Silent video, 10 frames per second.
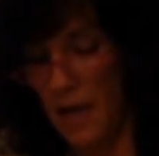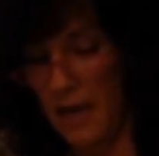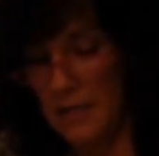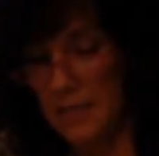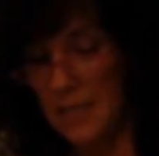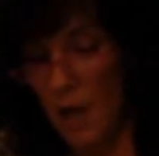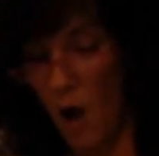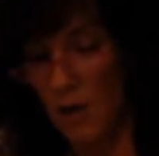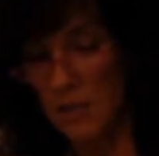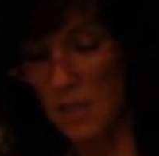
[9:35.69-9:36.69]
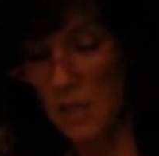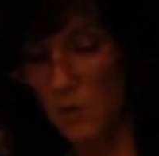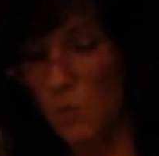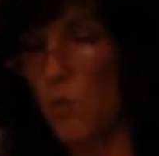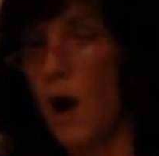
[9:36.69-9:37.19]
and
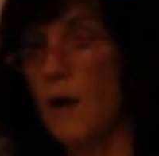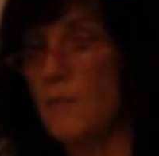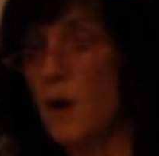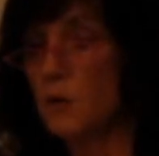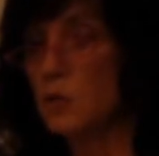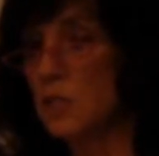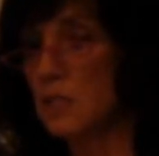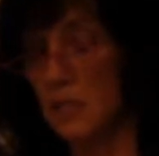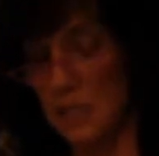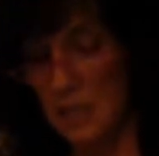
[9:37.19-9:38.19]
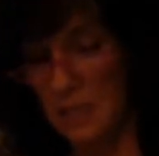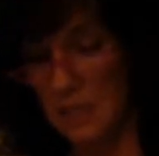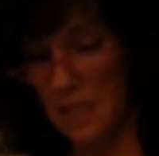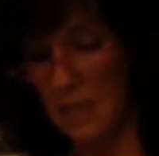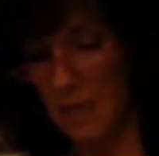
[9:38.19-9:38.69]
deoxyribose is
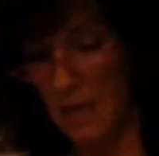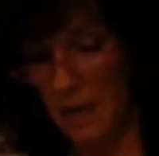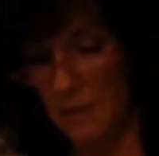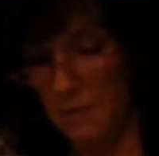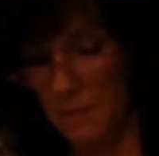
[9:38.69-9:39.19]
in DNA.